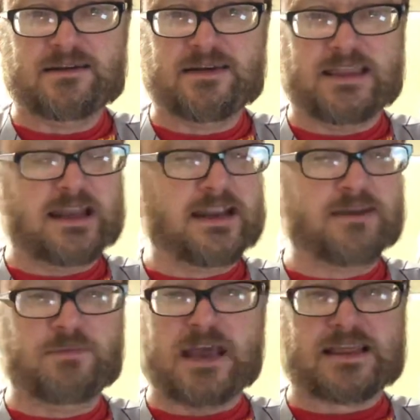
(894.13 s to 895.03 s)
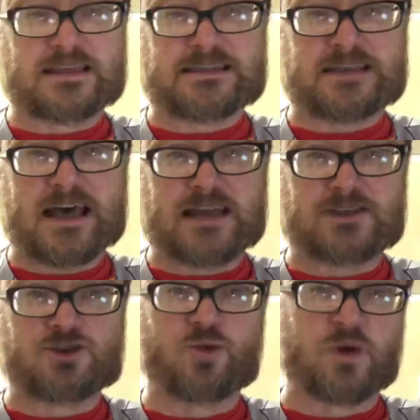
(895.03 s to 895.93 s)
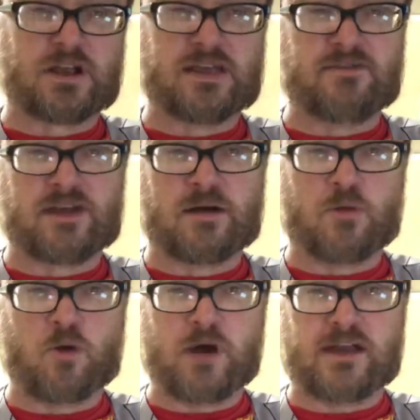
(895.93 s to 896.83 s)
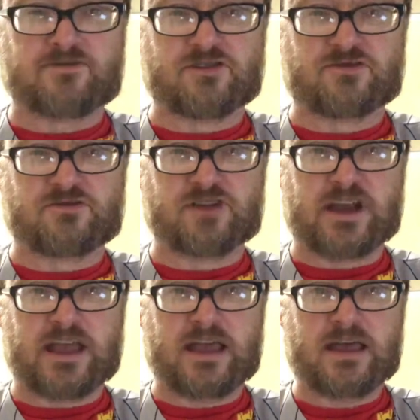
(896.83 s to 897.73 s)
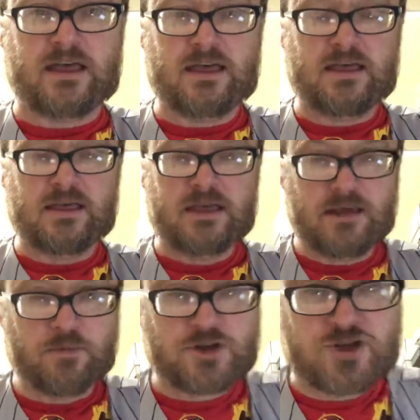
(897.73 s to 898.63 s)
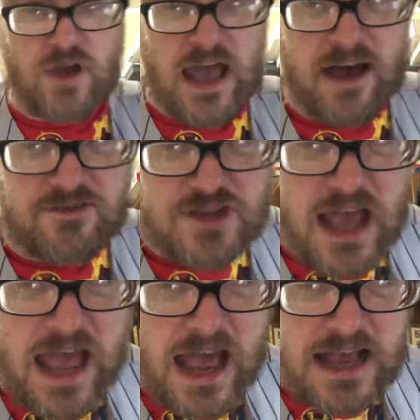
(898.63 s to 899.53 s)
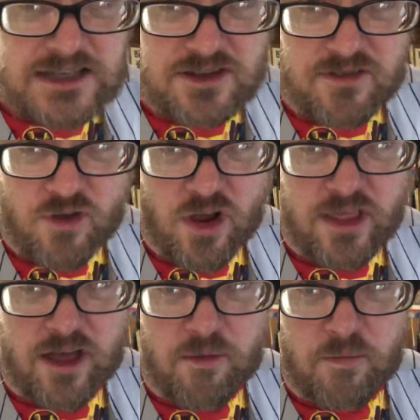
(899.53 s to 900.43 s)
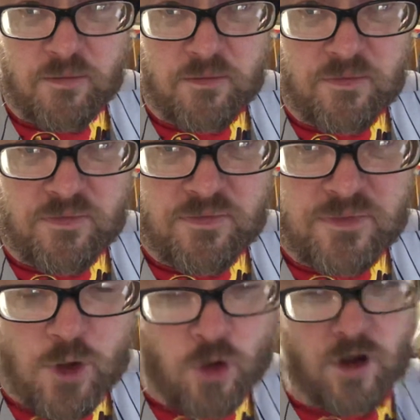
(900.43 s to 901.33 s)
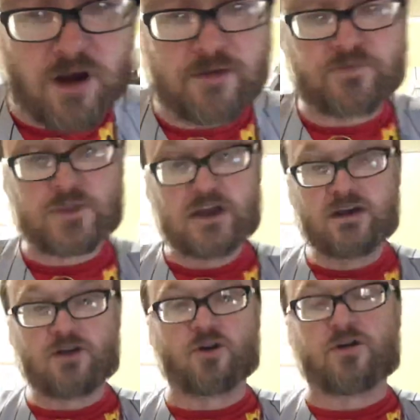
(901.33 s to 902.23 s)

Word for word: They didn't make the set, so we're giving them away for free, but you have to ask for them. Or go